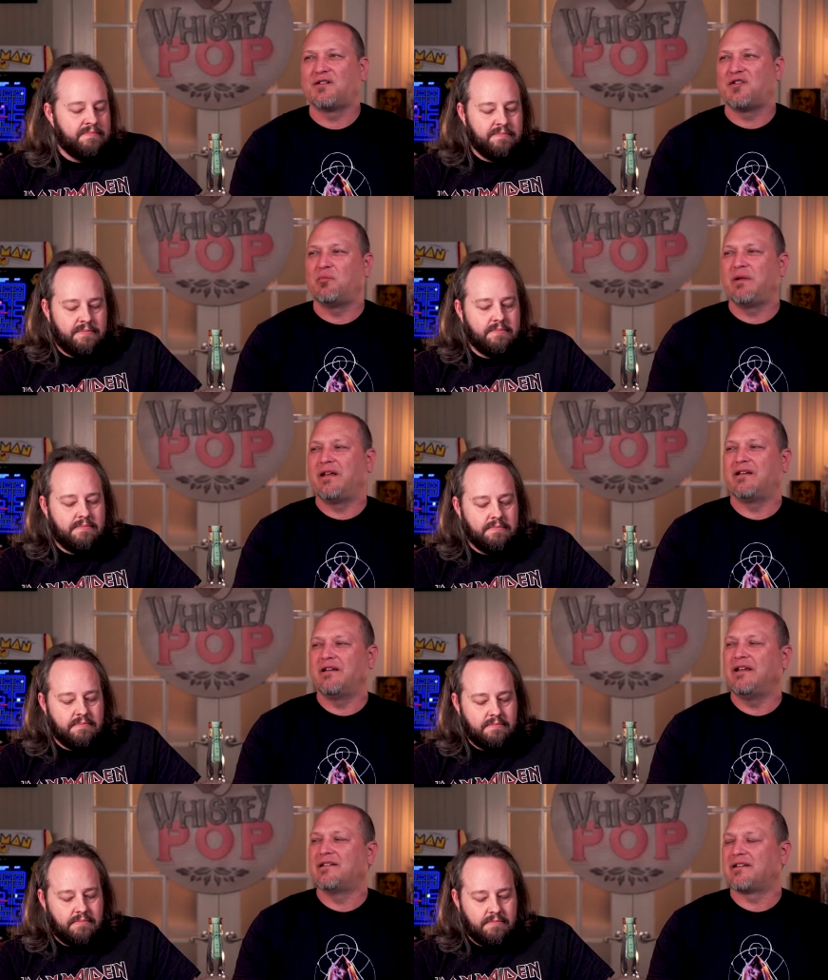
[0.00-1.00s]
Speaker 1: have told me
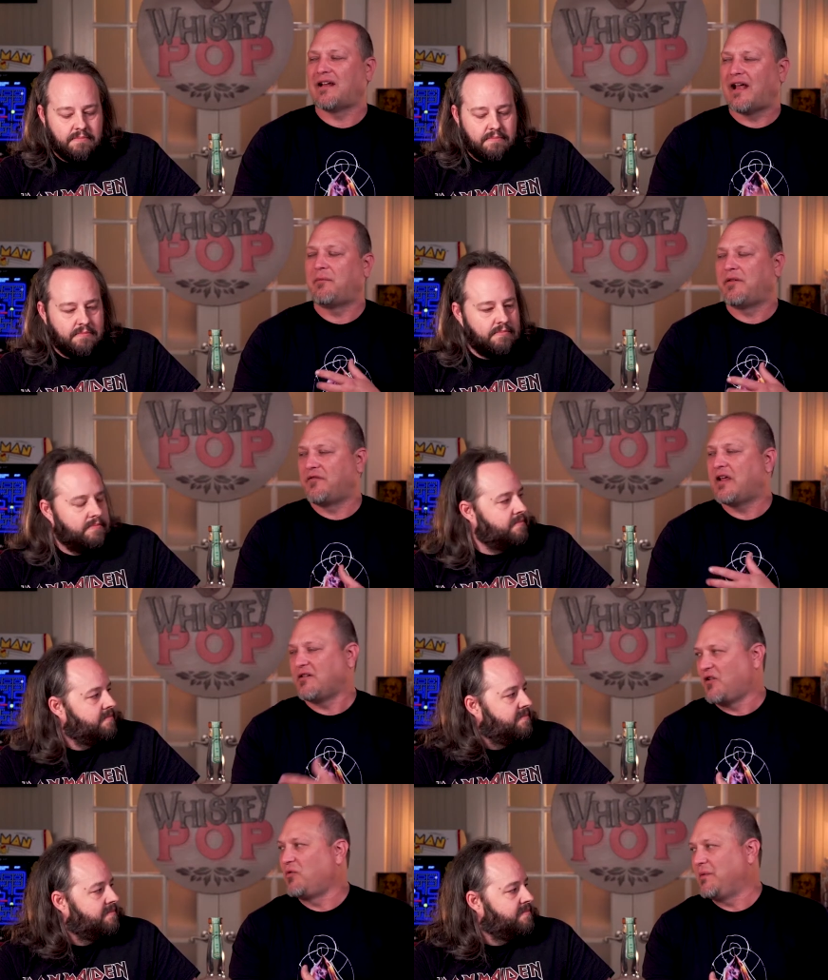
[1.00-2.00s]
a niece, and I, I mean, if you
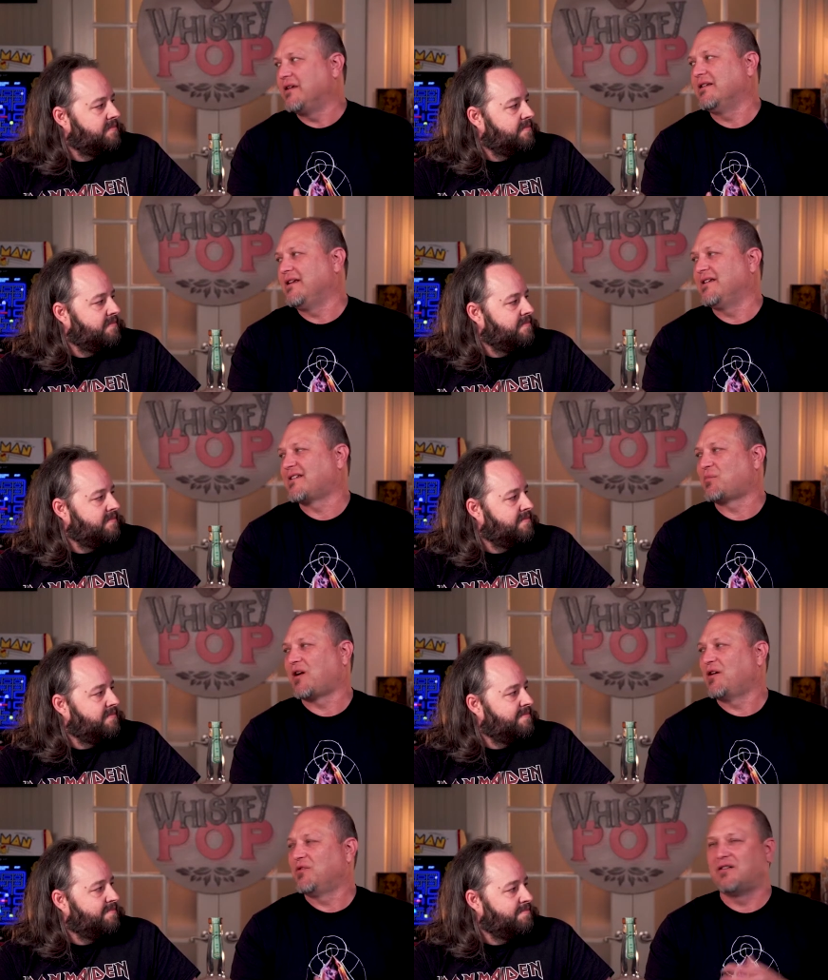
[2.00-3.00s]
hadn't told me a niece, I
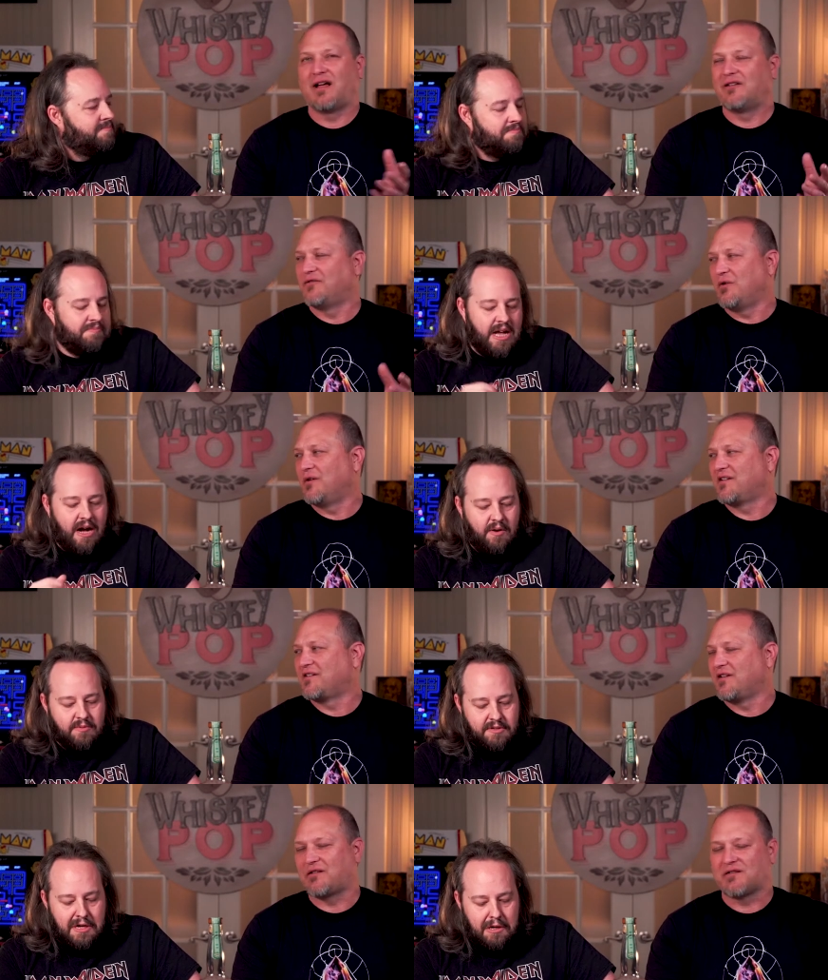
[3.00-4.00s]
probably would not have
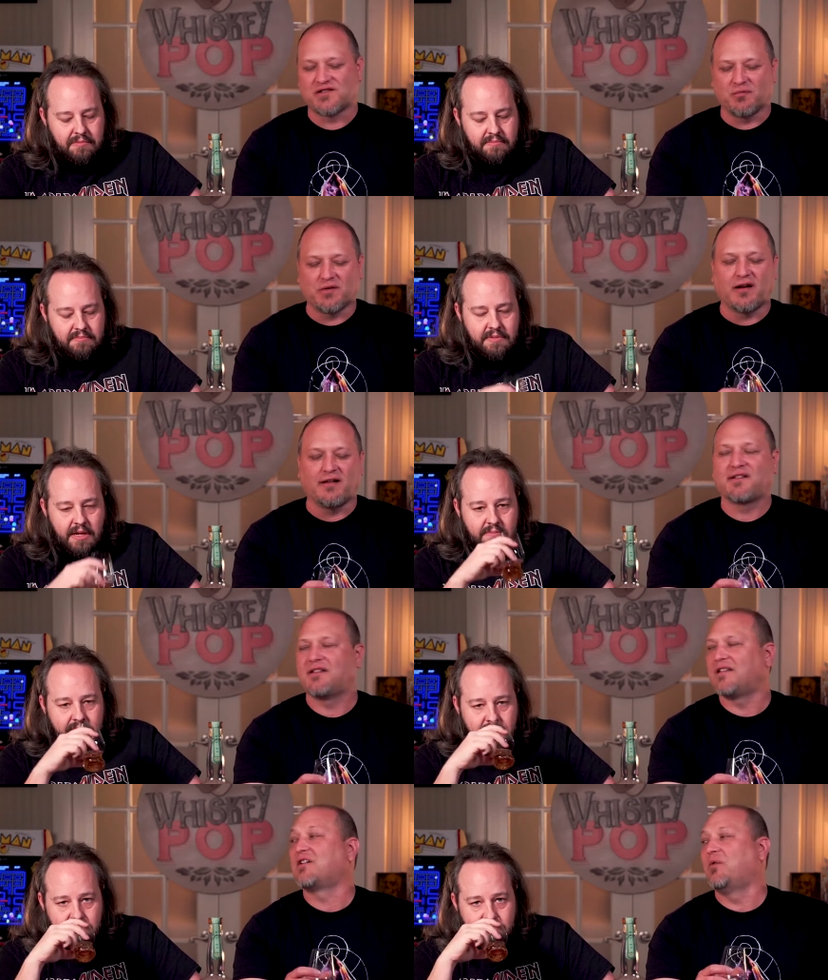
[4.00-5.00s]
noticed no, licorice no. so much. Okay,
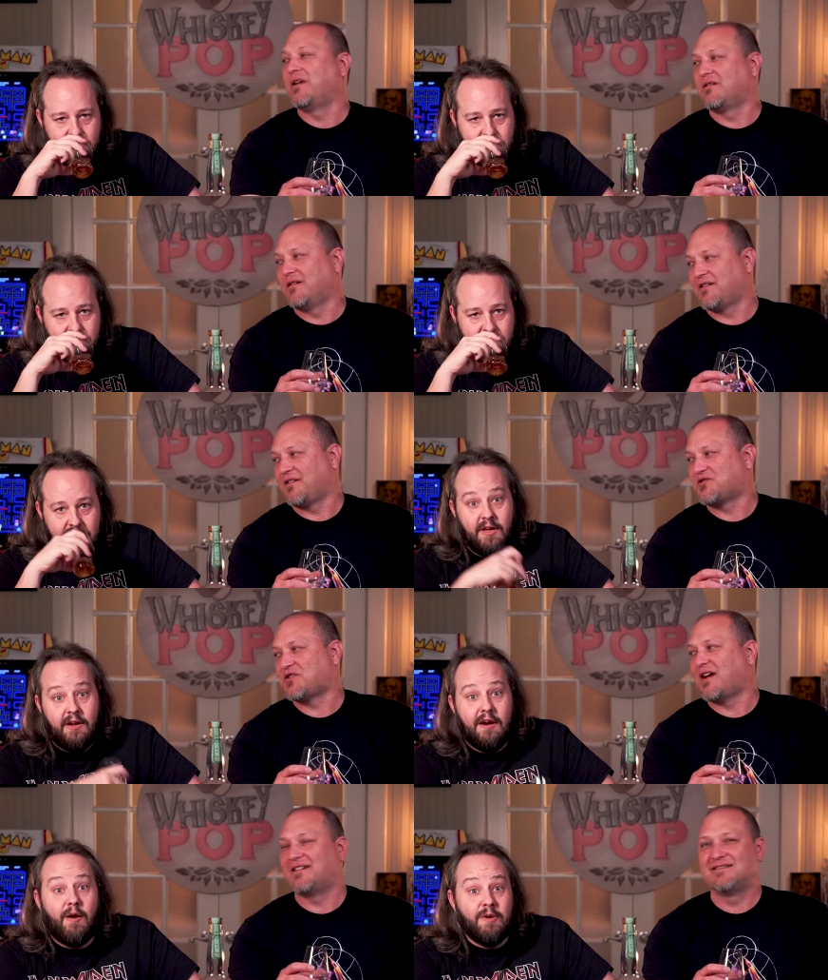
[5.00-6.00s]
let's let's go in on this.
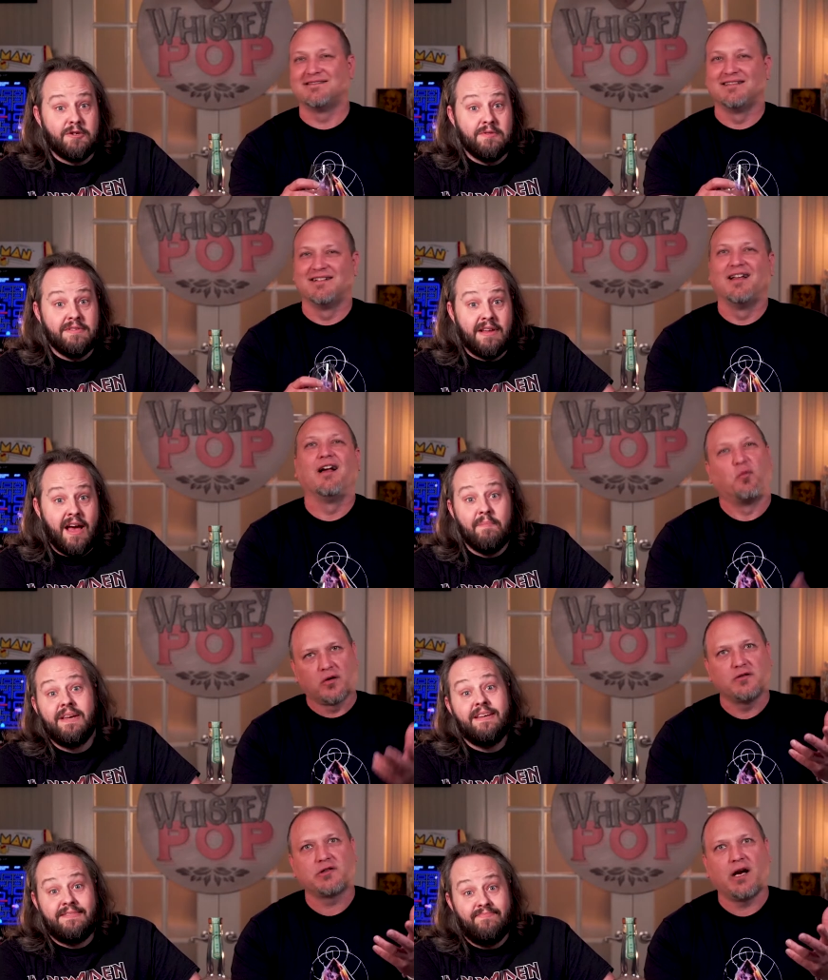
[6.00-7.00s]
Let's try it. Are
Speaker 2: we sure this time?
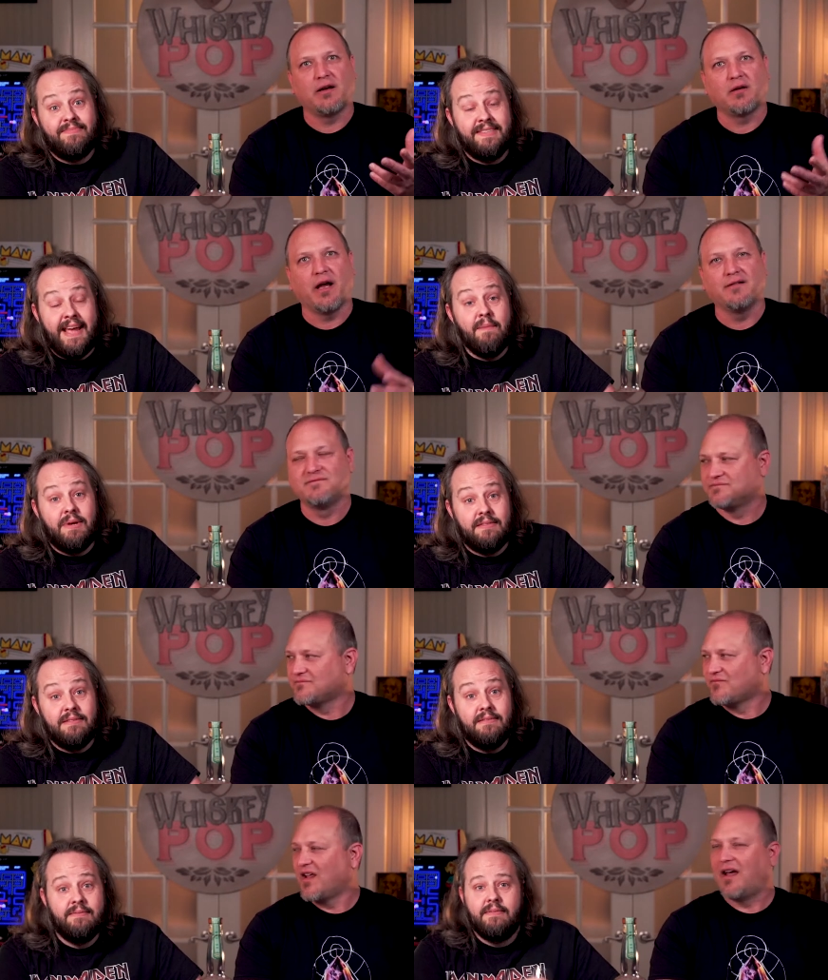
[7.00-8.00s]
We're gonna try it. Okay. Damn it!
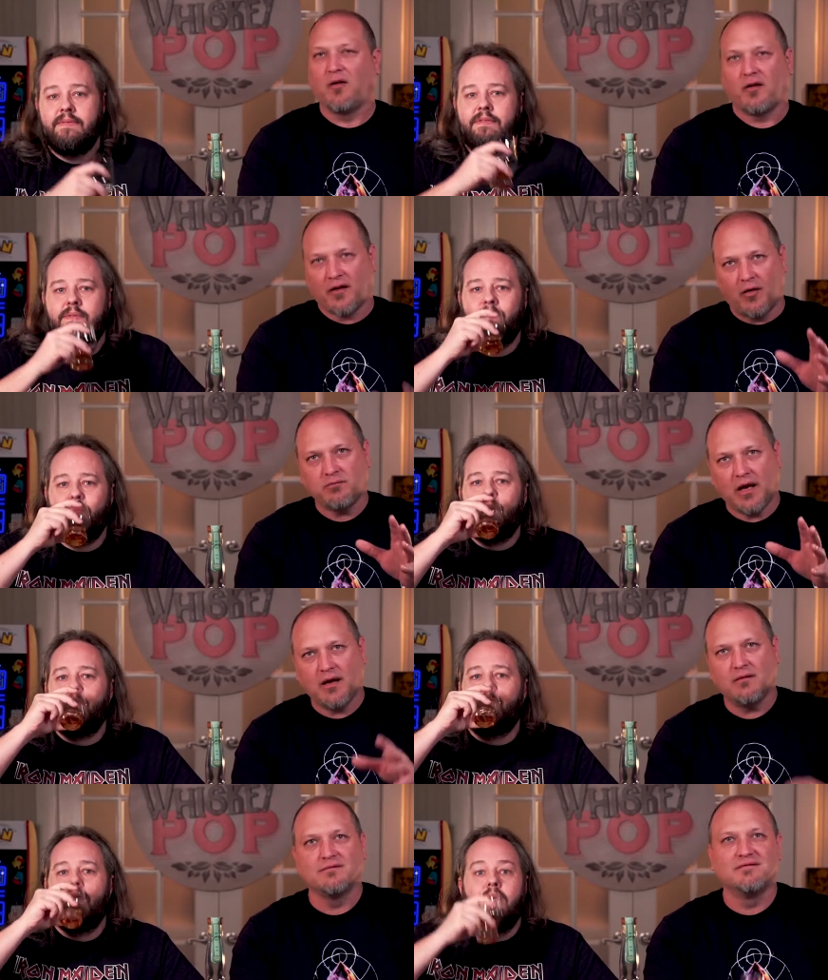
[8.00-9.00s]
Speaker 1: I don't calm
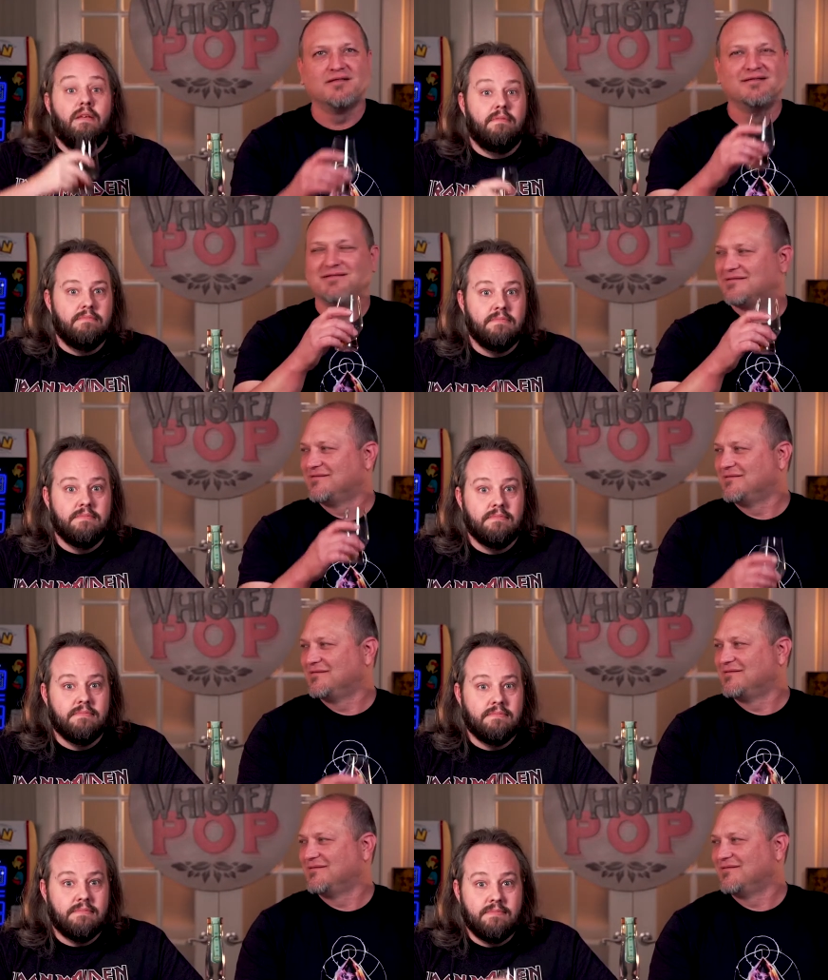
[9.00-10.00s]
down.
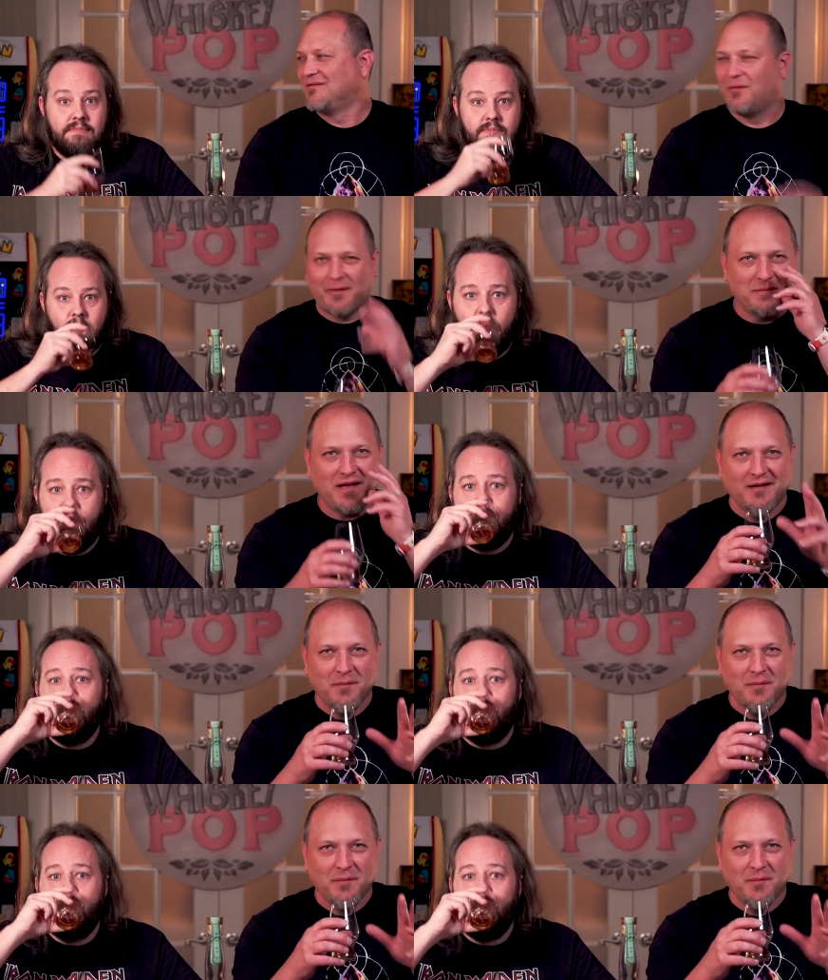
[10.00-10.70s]
Maybe in